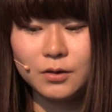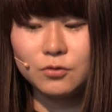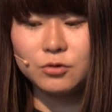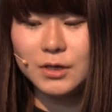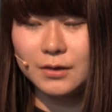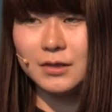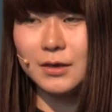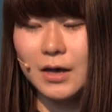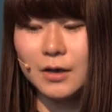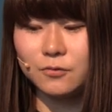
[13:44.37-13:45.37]
to check the
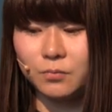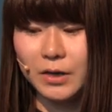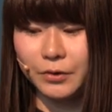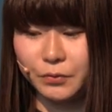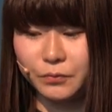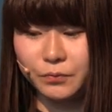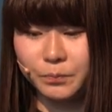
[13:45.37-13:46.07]
hash value.